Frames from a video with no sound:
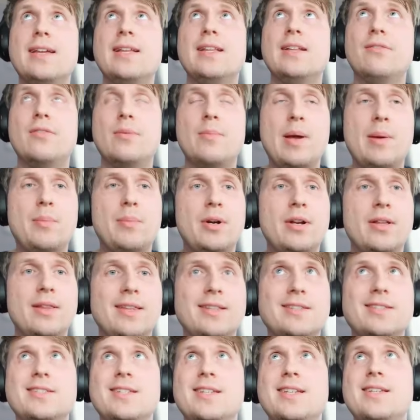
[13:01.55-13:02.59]
And remember,
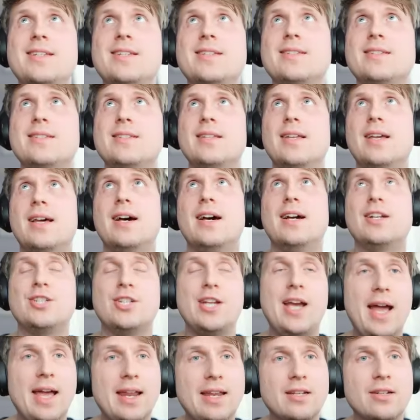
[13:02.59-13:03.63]
this is a
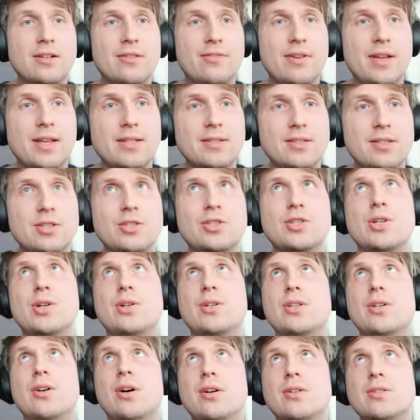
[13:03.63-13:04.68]
chat interface, so
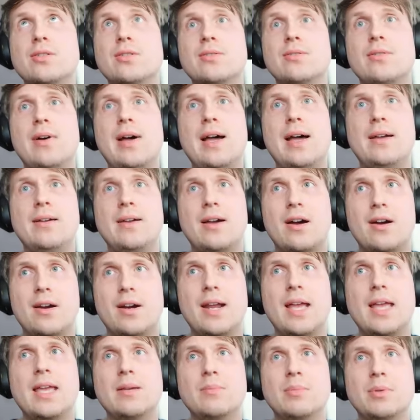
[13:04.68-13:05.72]
you also are
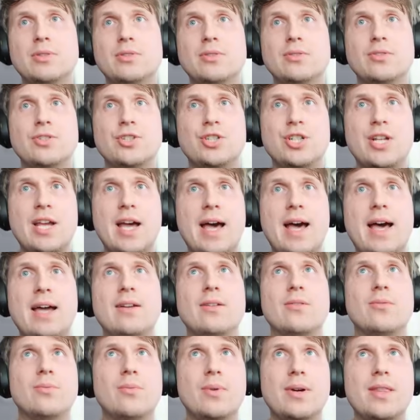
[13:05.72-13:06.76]
able to chat
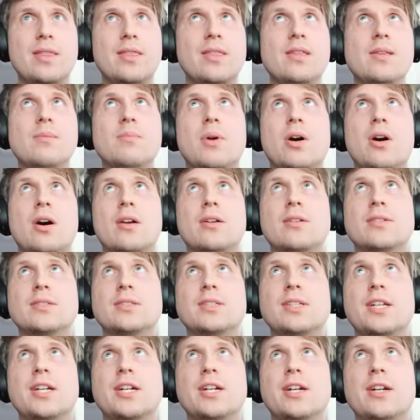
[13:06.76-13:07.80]
with the models
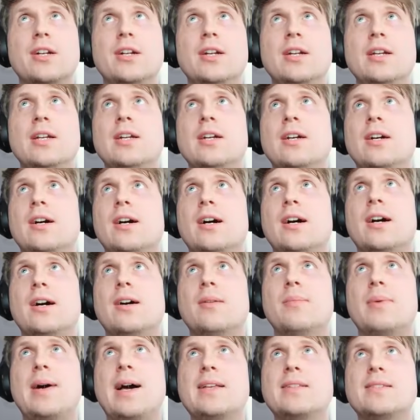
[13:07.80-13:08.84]
here
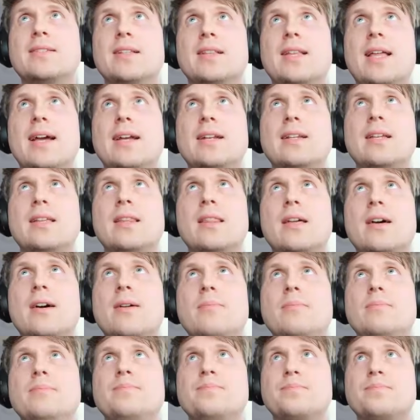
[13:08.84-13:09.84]
by selecting them,